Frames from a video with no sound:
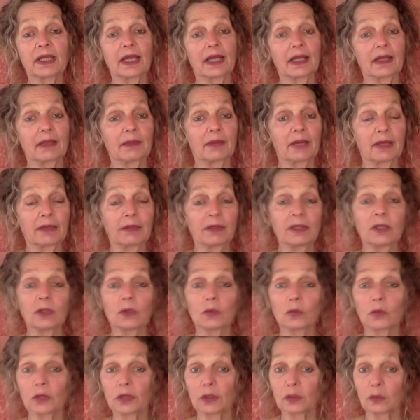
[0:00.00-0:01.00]
And maybe you
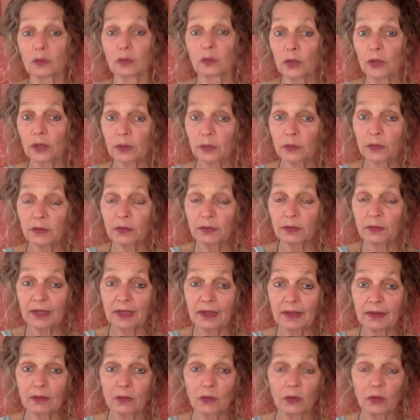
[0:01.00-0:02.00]
want to work with
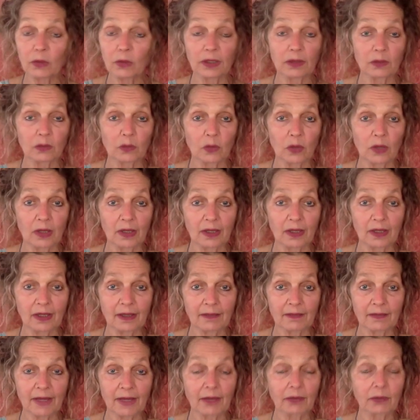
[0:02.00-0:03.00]
me one-on-one.
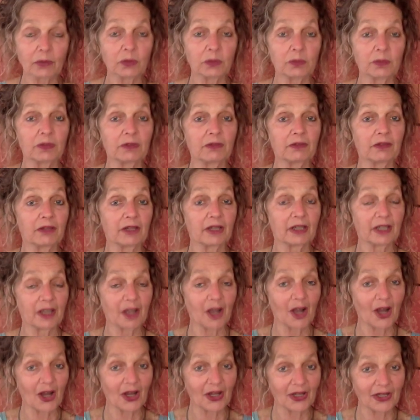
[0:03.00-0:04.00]
I would be very
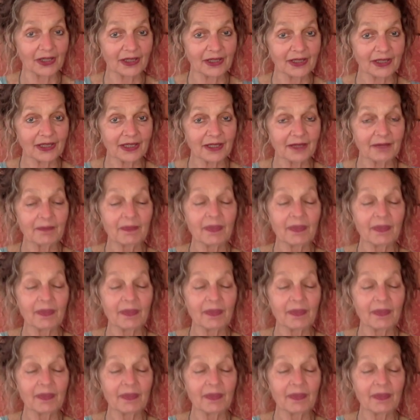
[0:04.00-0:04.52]
honored.